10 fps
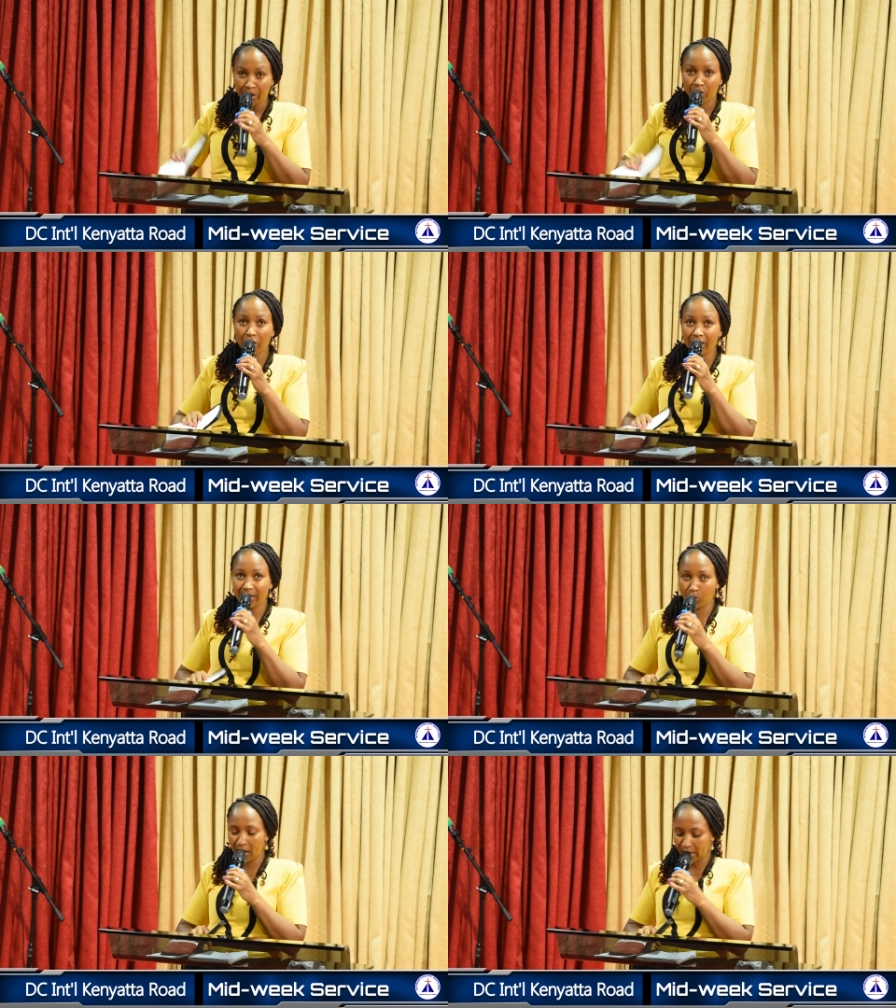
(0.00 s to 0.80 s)
So,
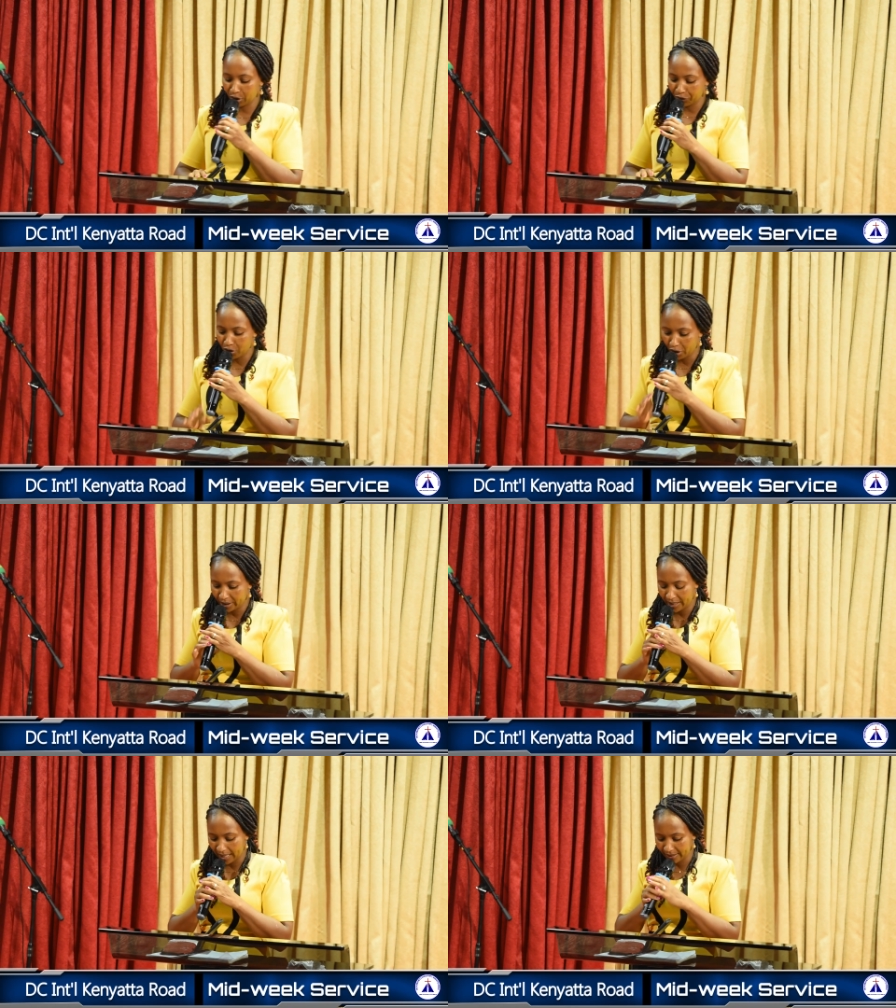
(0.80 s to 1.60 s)
this word of God,
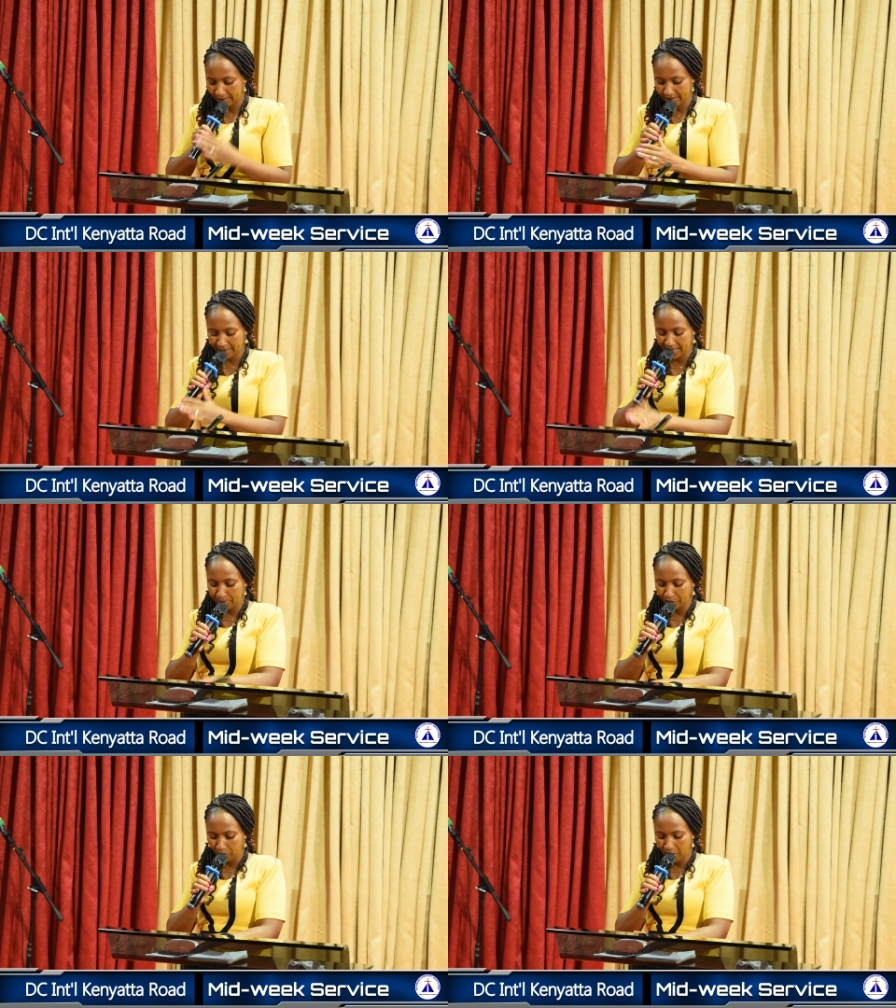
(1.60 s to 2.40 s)
as I said
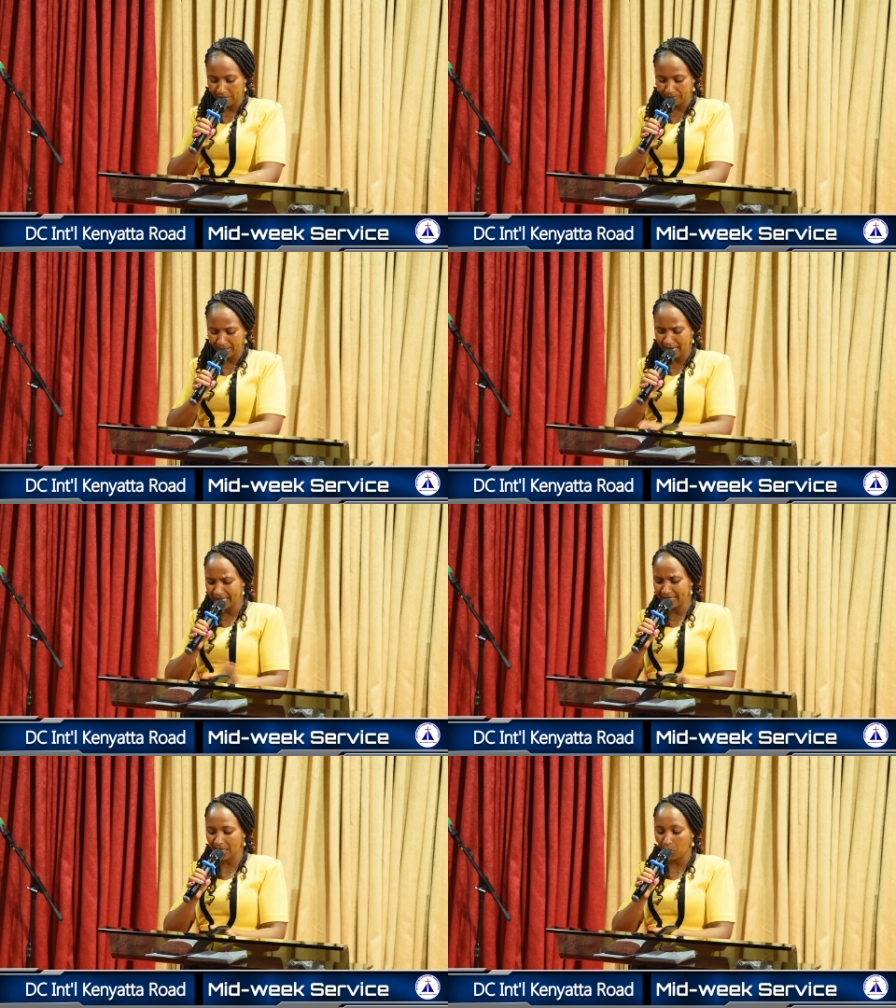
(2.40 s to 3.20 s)
before I
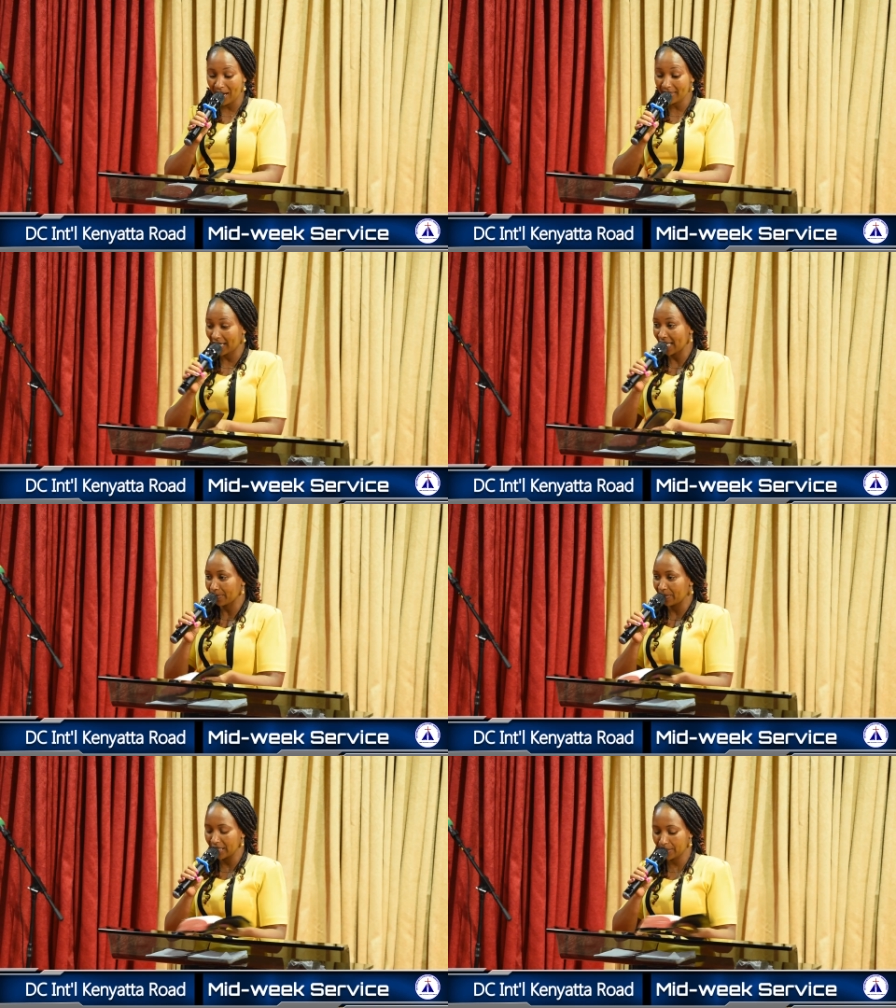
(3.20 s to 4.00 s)
began, is a one that has
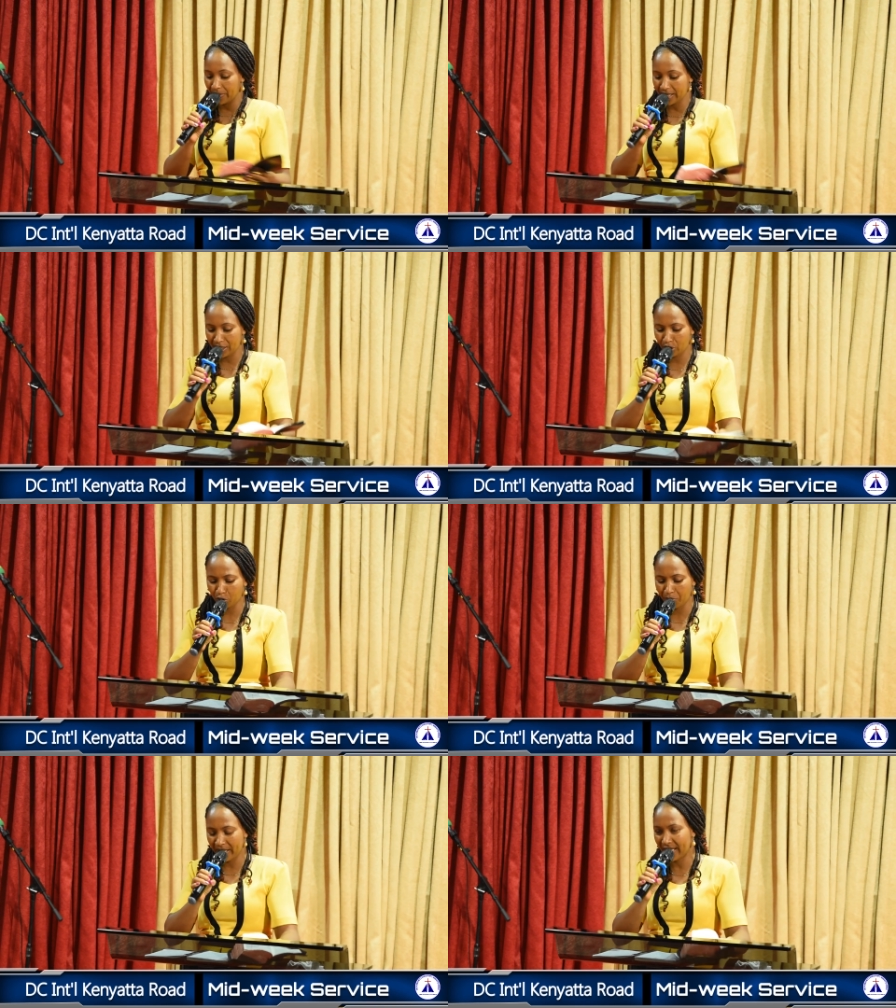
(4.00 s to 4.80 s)
been speaking
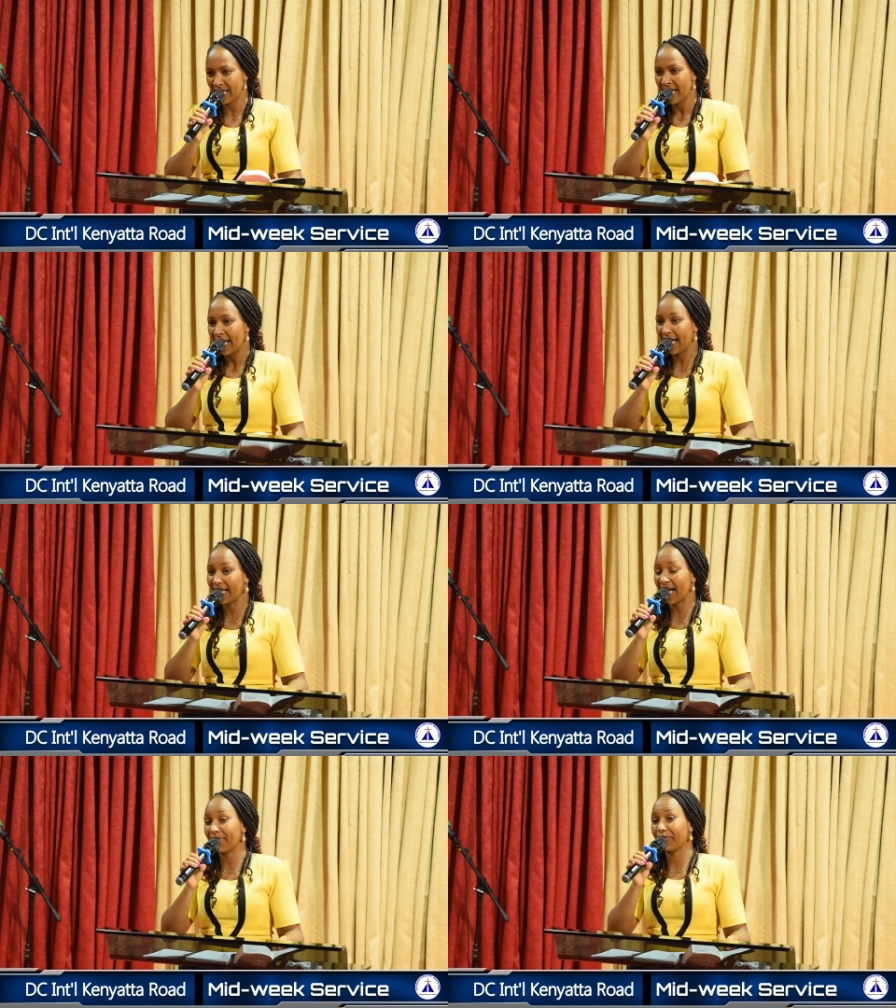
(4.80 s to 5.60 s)
to me,
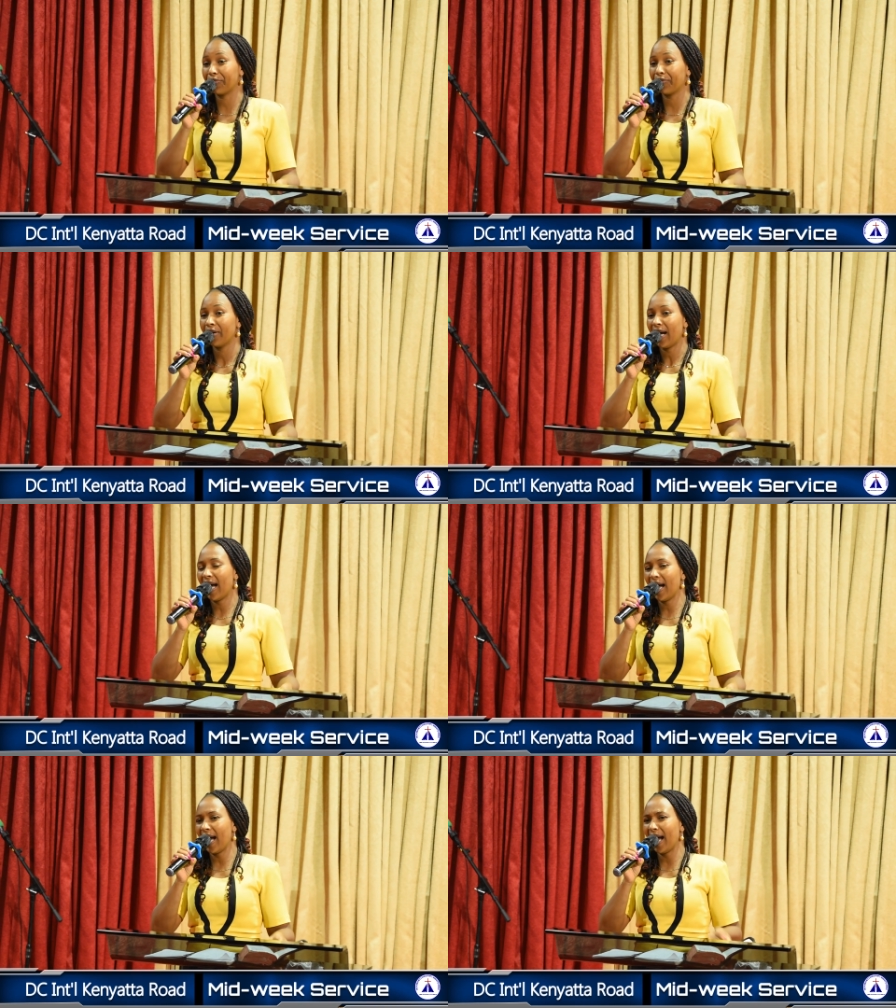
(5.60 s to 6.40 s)
and I've
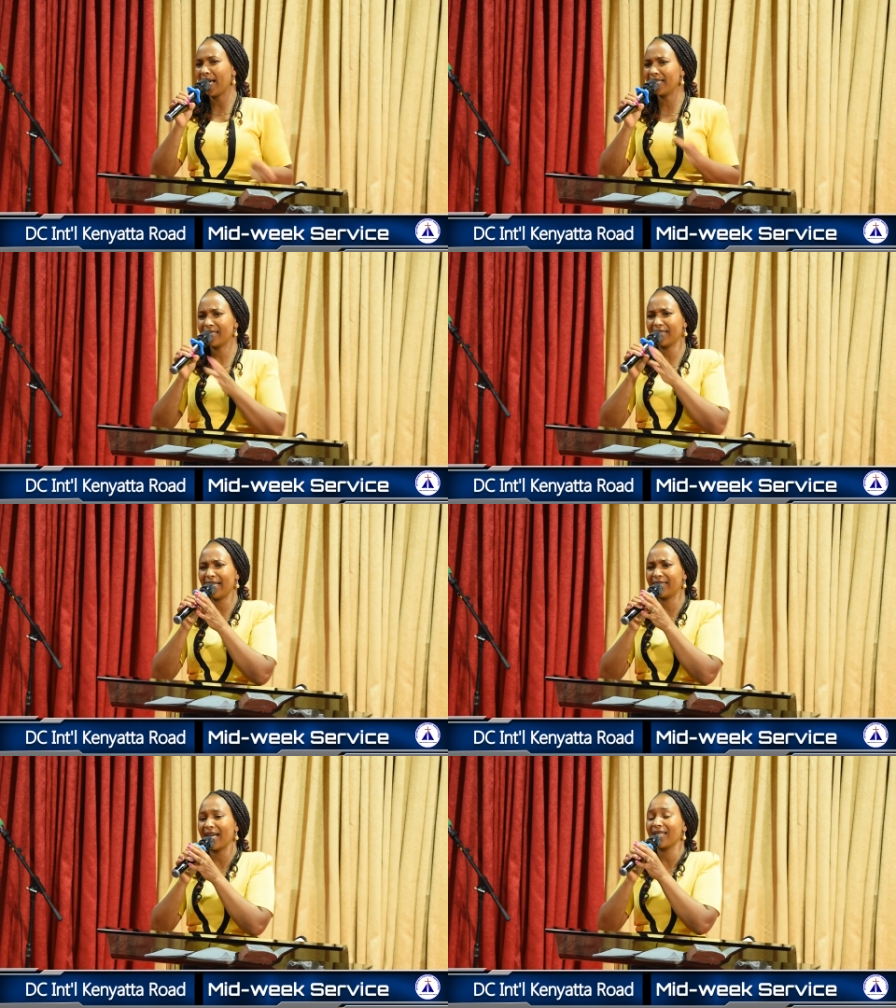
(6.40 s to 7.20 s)
uh, uh, and
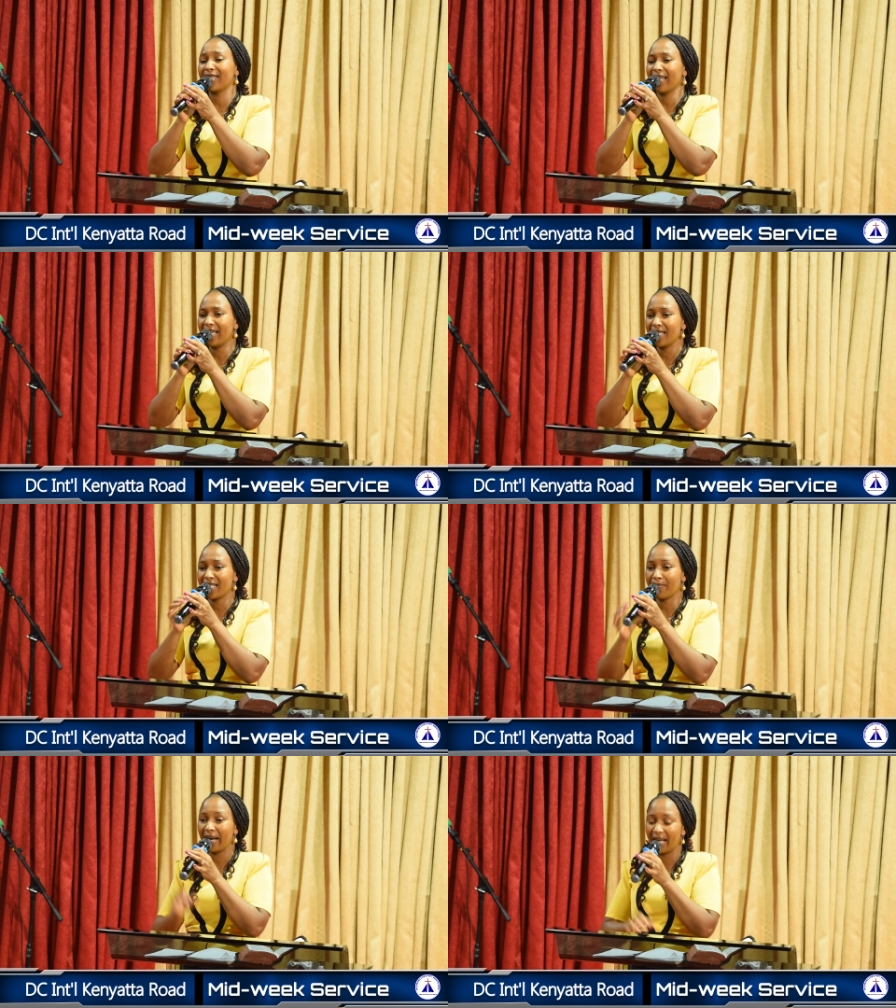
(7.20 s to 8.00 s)
it has
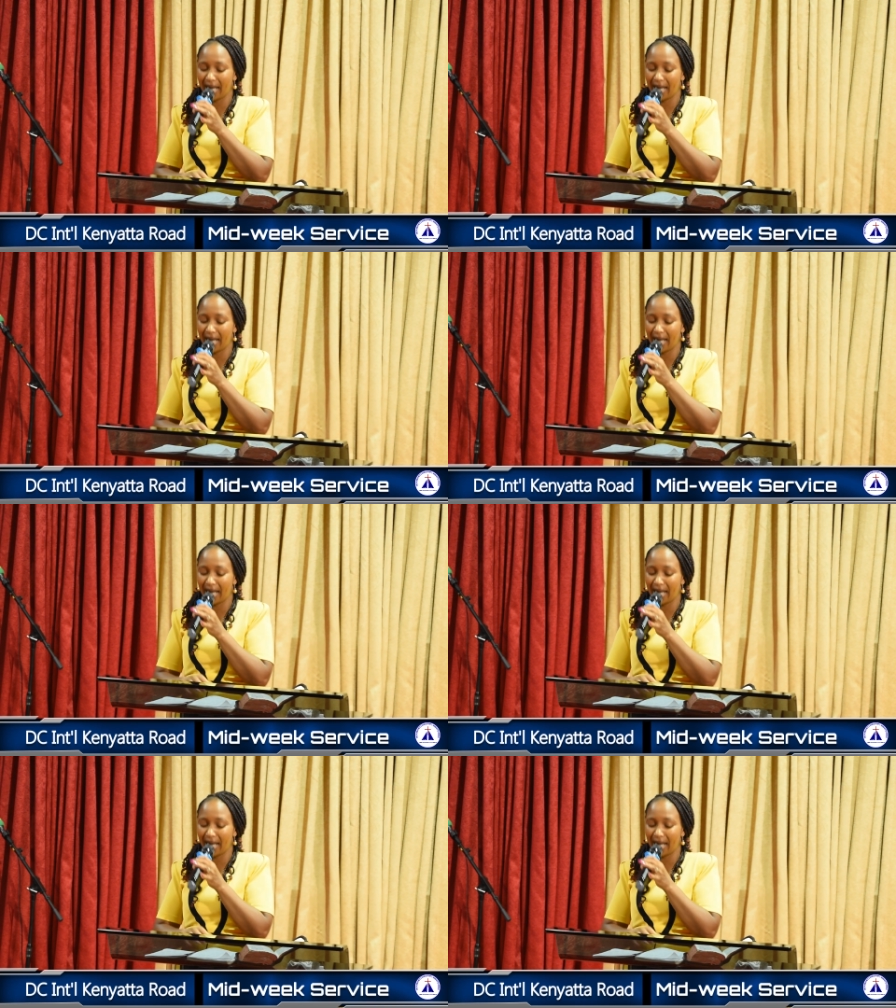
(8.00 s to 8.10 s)
changed my